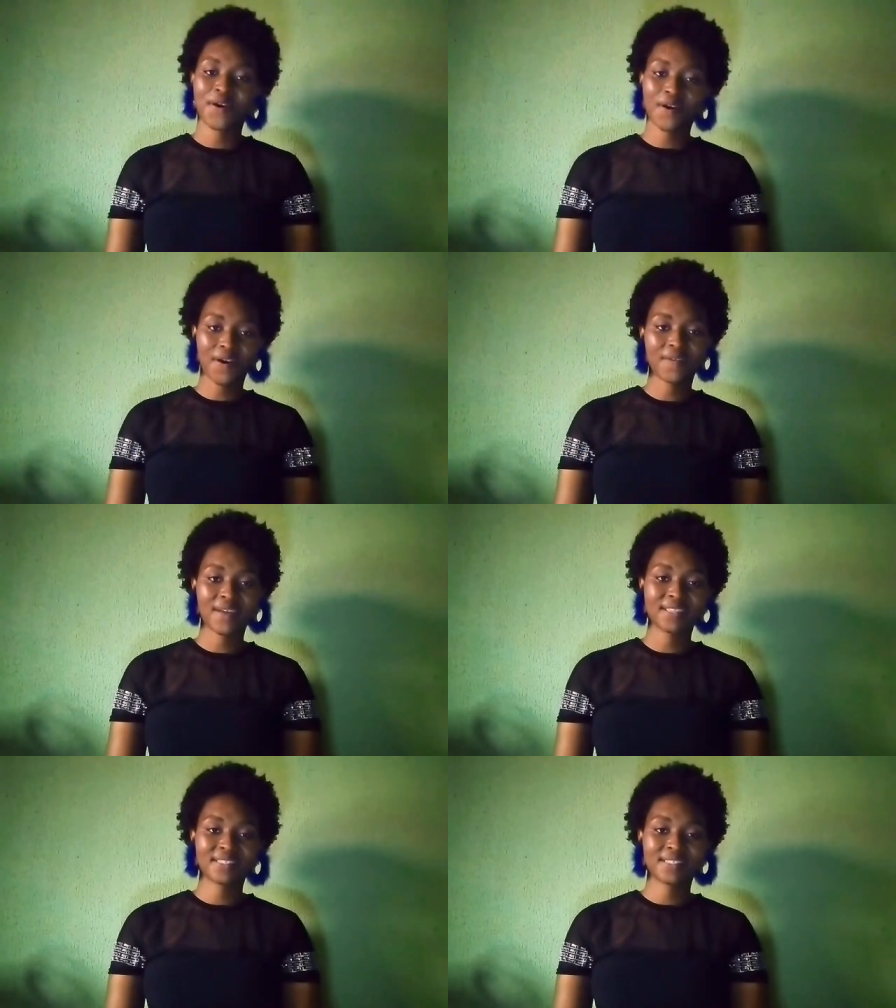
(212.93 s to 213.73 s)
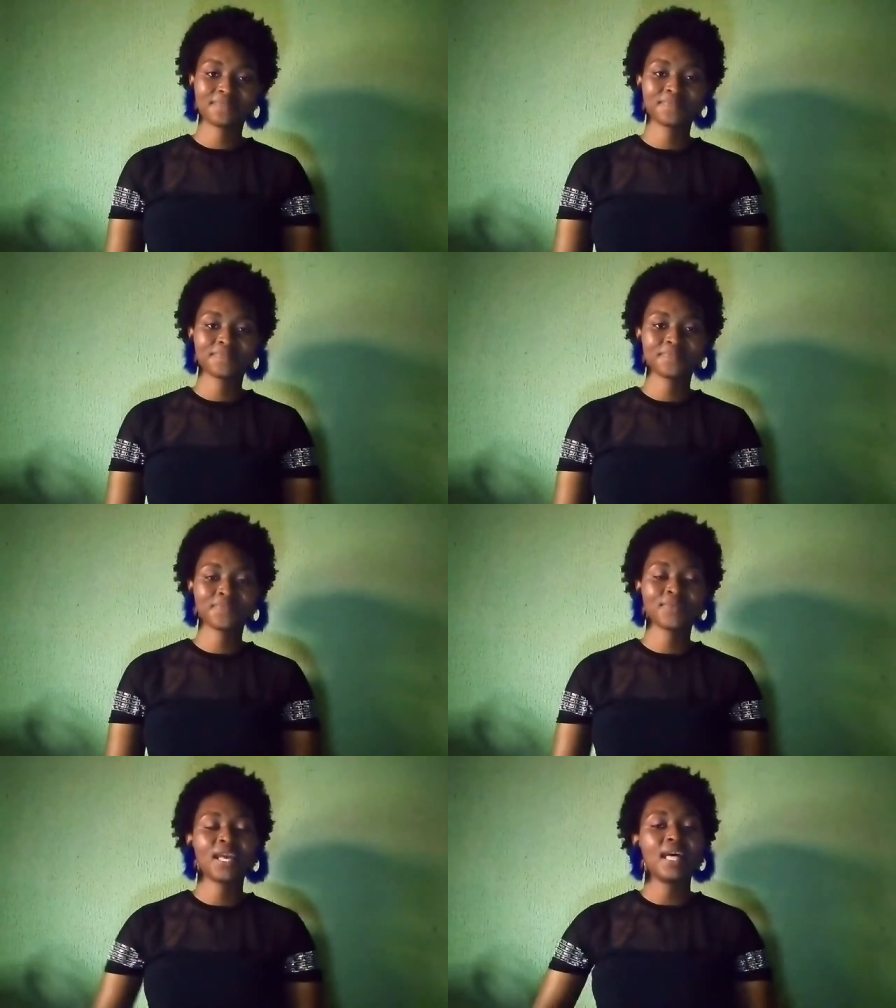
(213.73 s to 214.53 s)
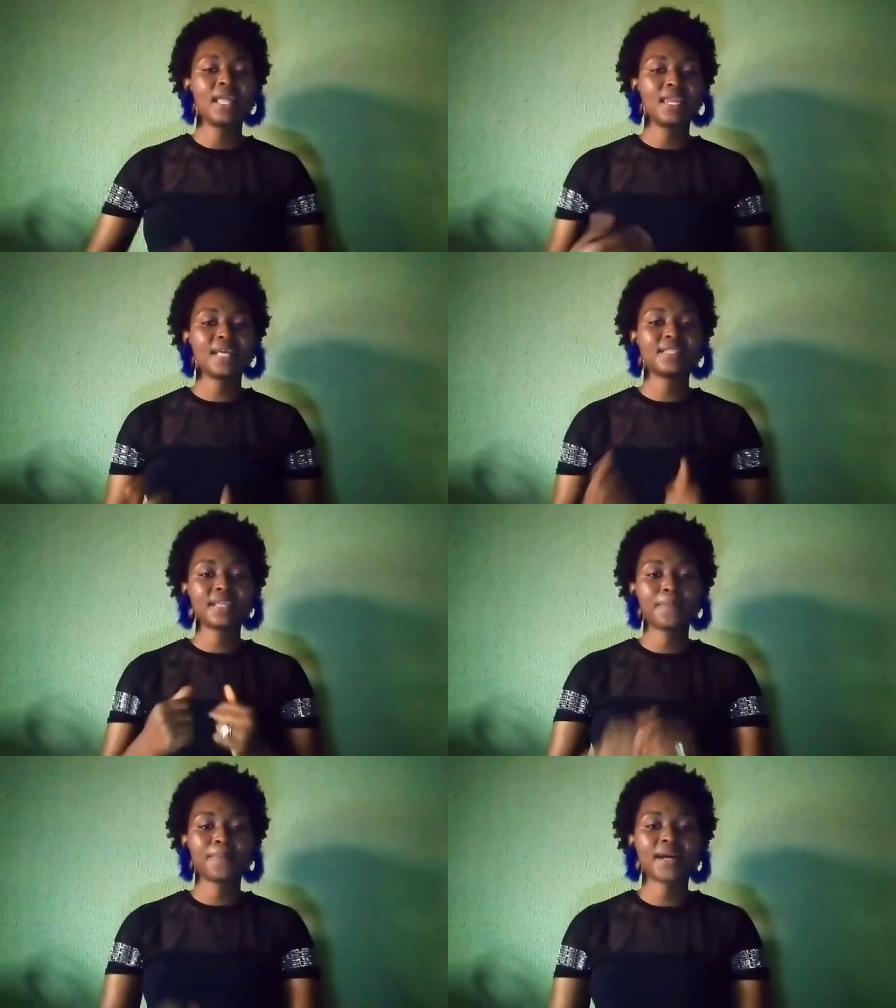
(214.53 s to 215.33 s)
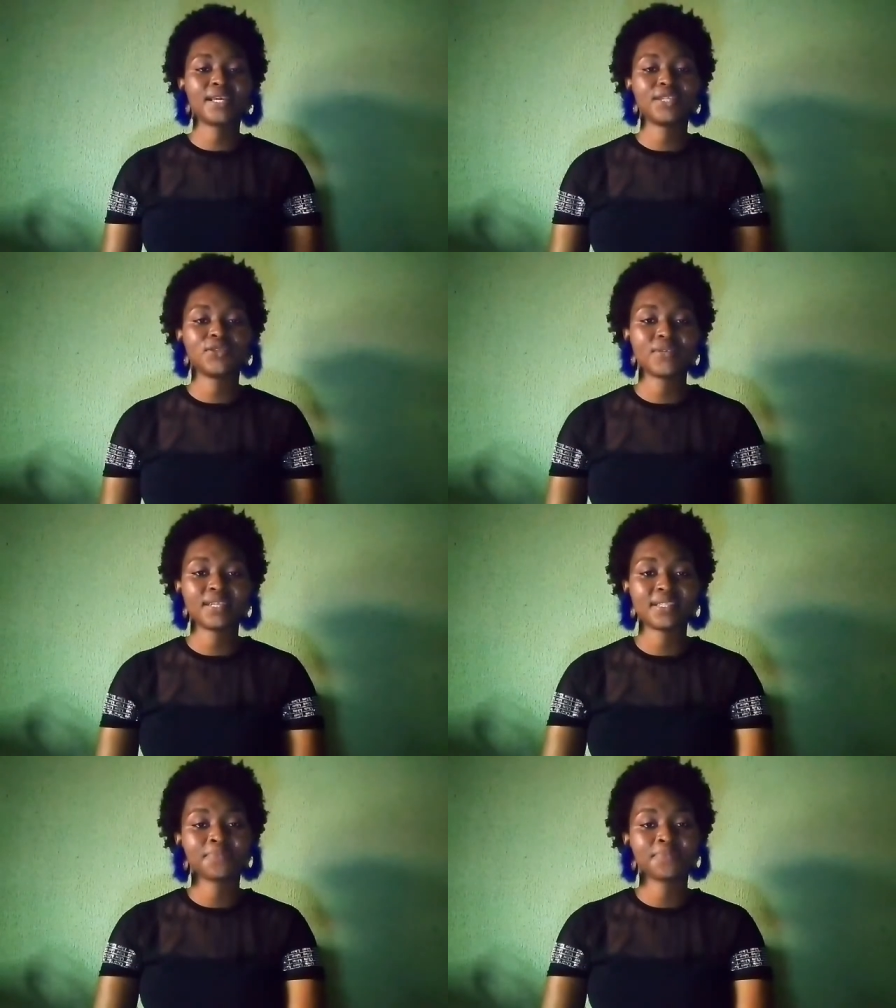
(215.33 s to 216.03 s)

All right. Let's get back into it.